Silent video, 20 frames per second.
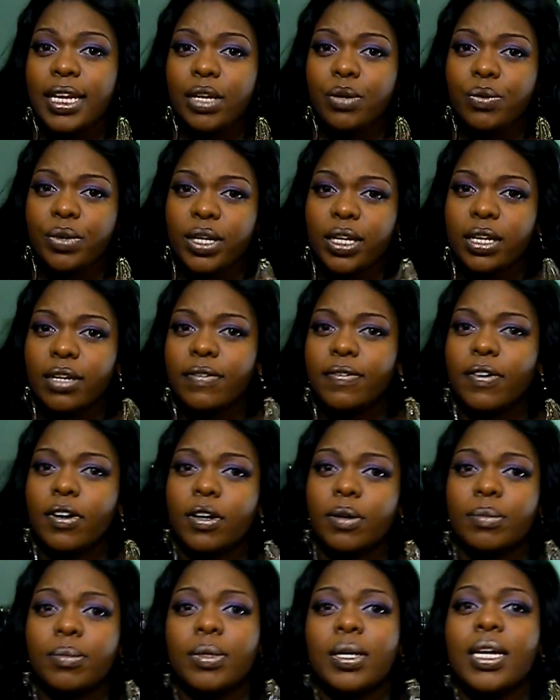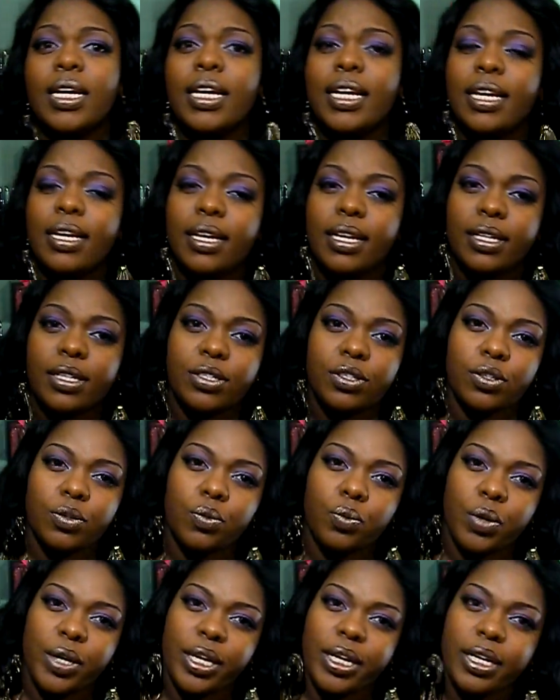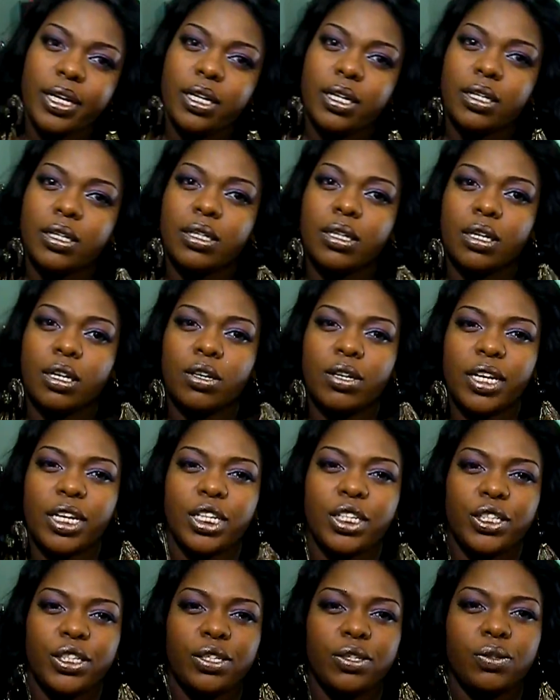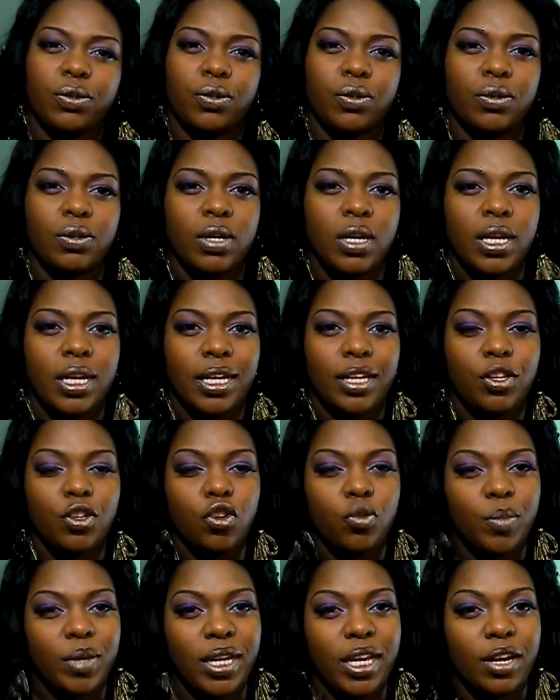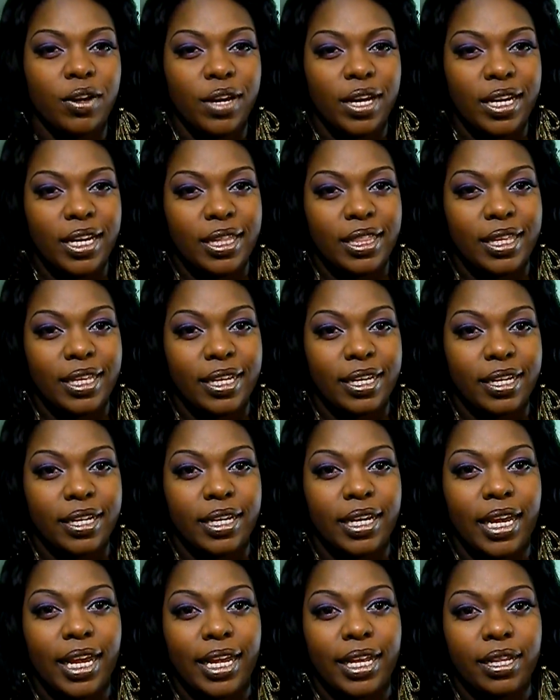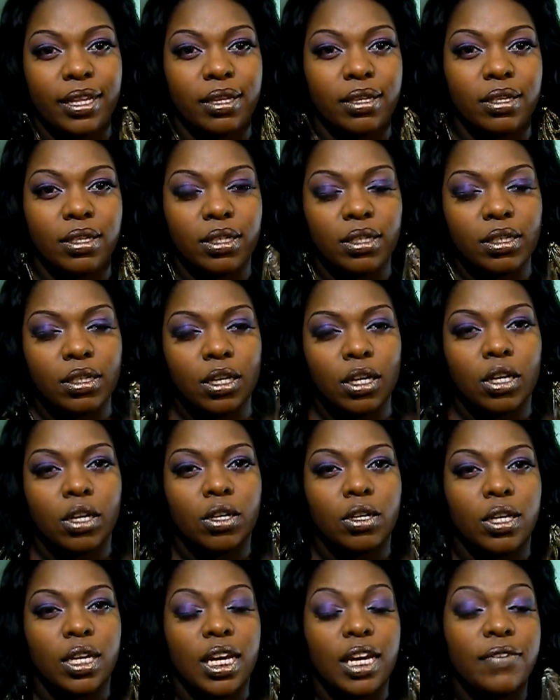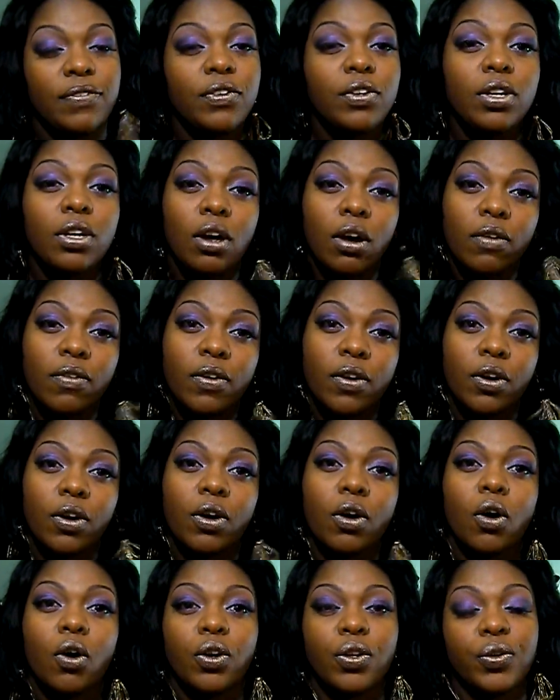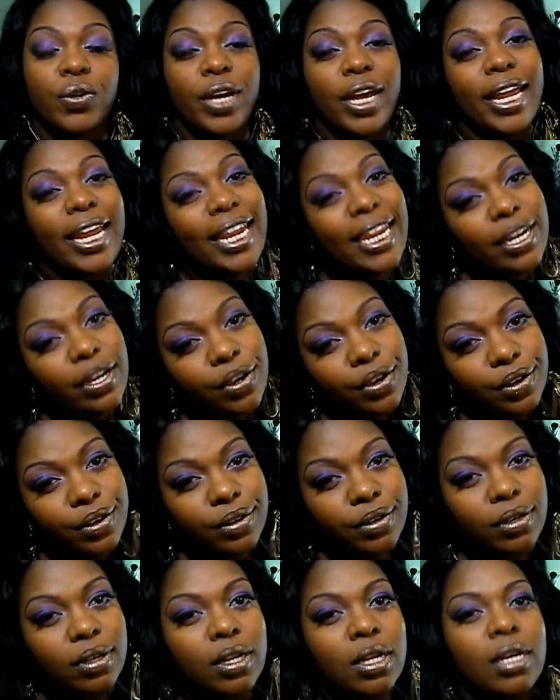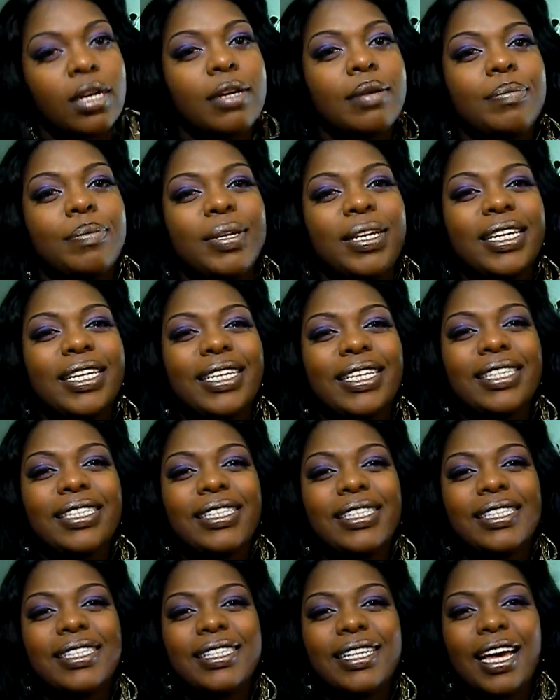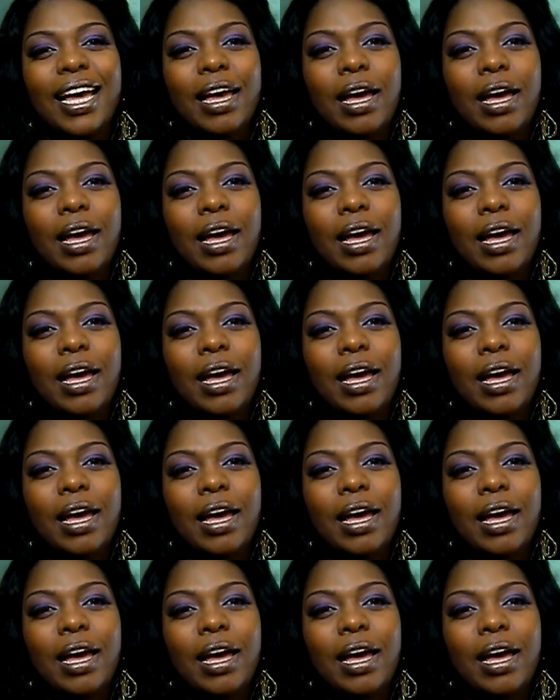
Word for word: any wig from it's a wig the collection or human hair anything and if you love her or you hate her please